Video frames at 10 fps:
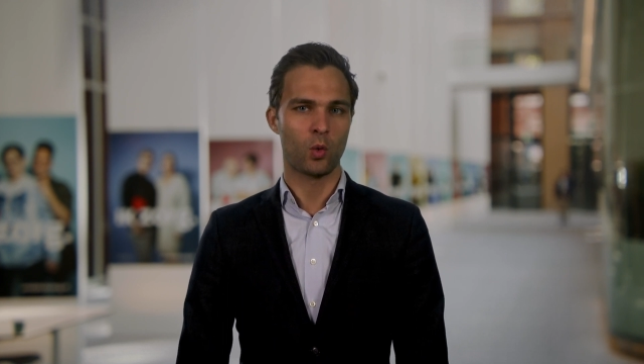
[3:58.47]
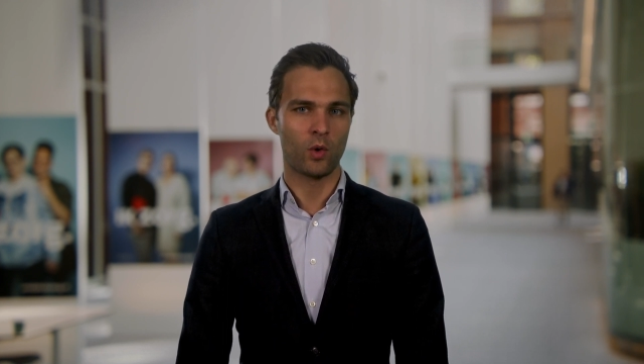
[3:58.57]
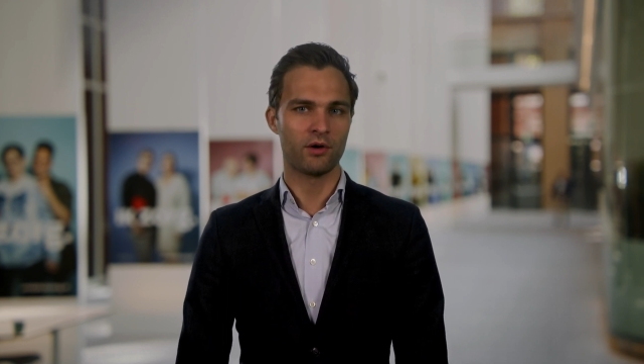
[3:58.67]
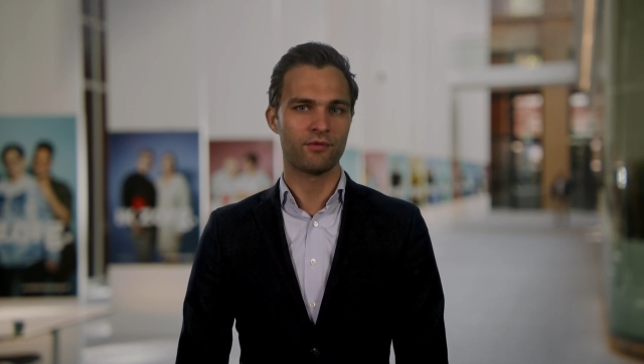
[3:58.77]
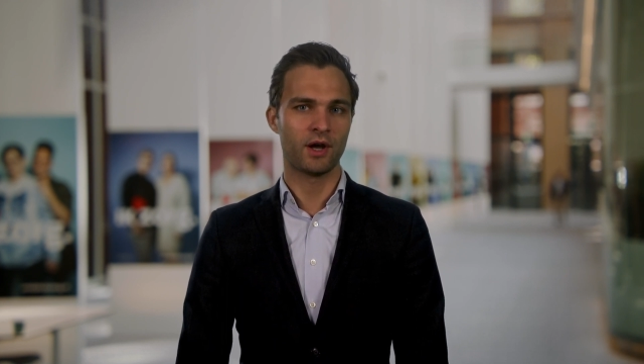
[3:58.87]

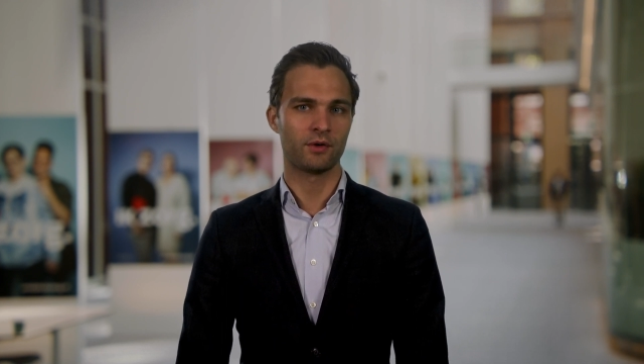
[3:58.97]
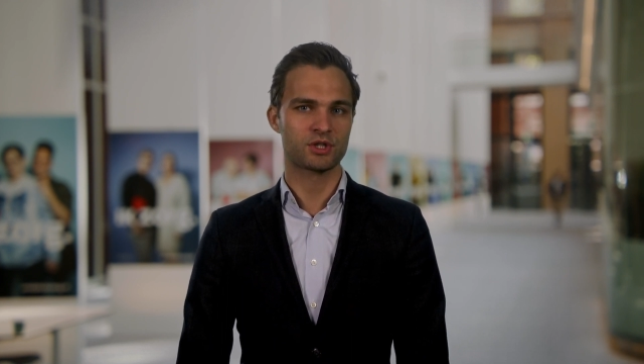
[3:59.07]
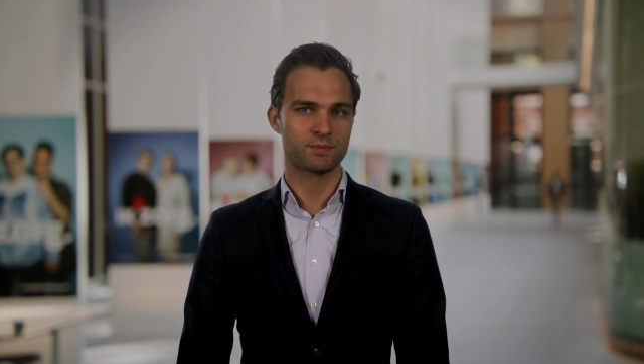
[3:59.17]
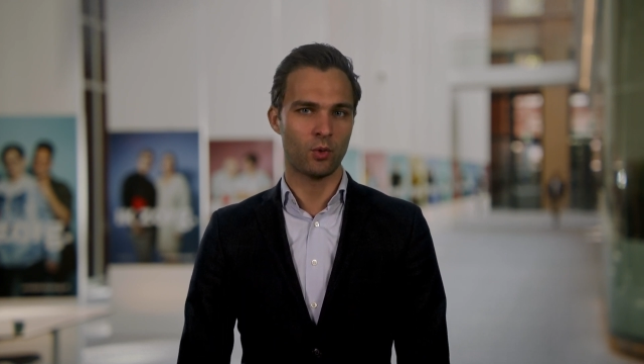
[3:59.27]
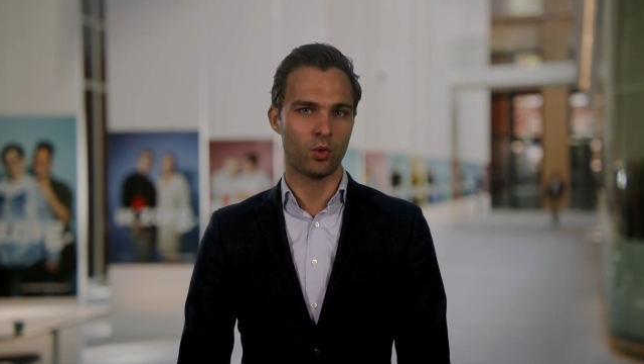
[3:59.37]
Welfare and
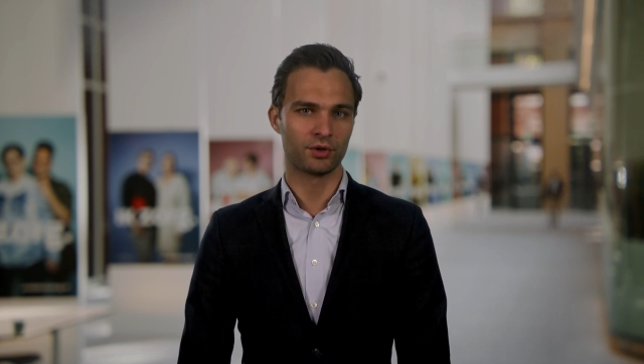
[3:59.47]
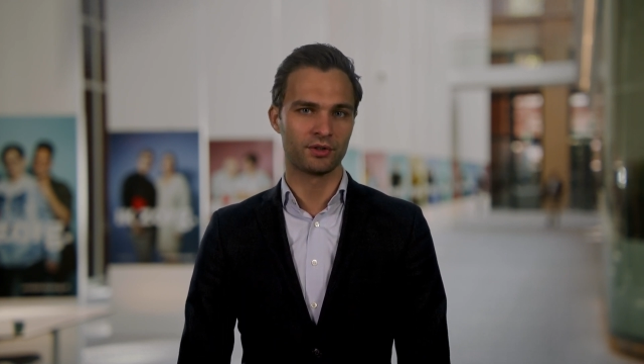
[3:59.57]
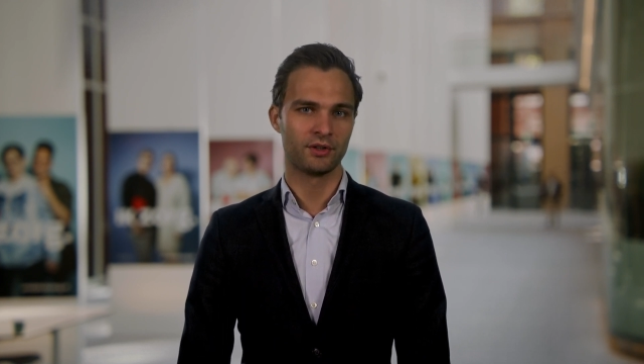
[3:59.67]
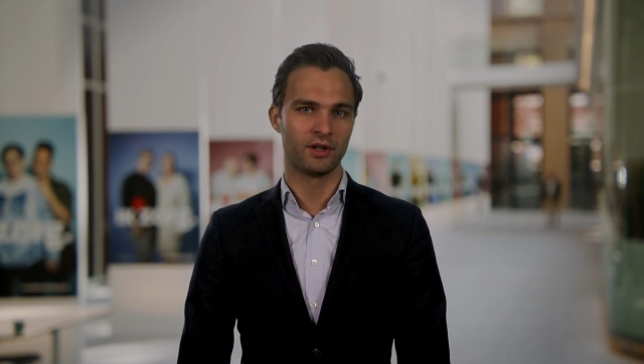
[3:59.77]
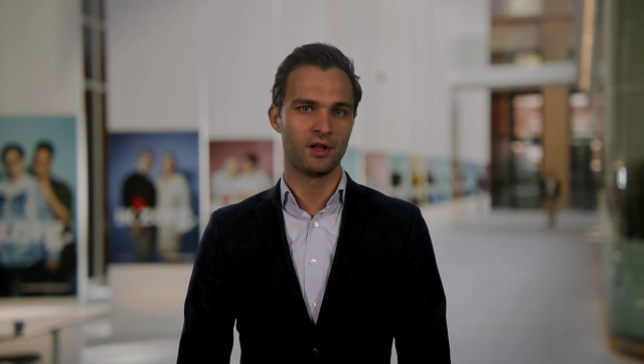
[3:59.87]
Sport,
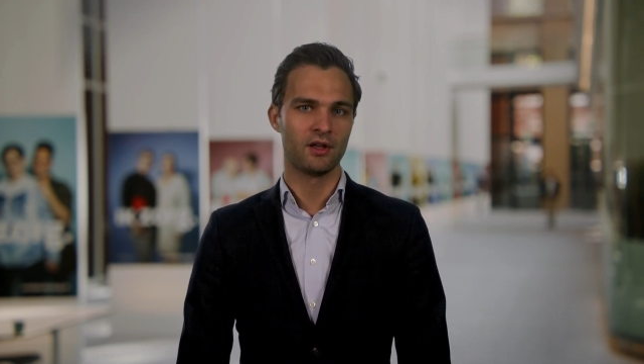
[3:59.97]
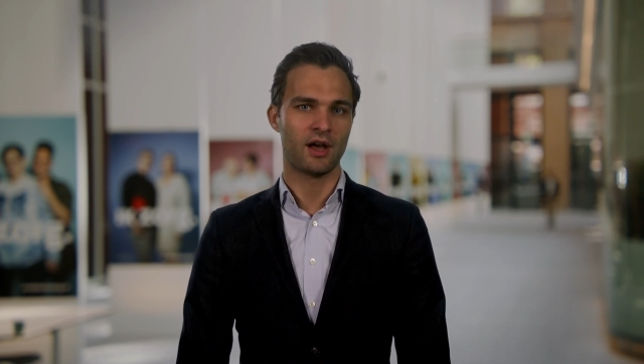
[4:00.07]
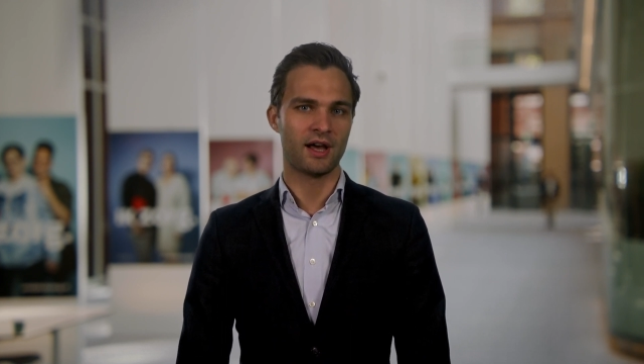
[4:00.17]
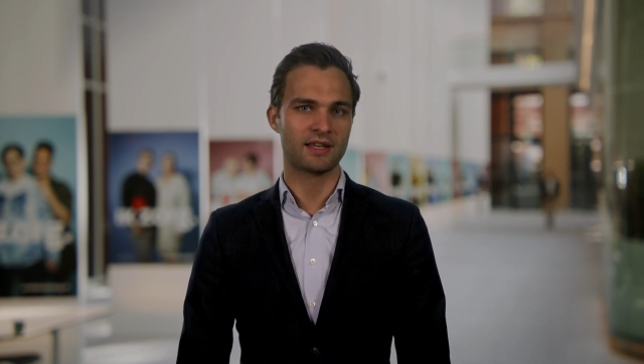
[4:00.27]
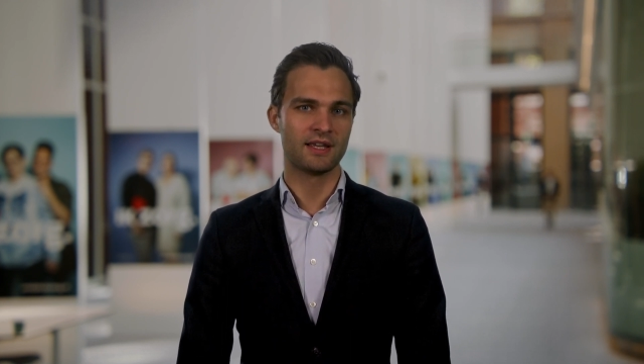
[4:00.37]
I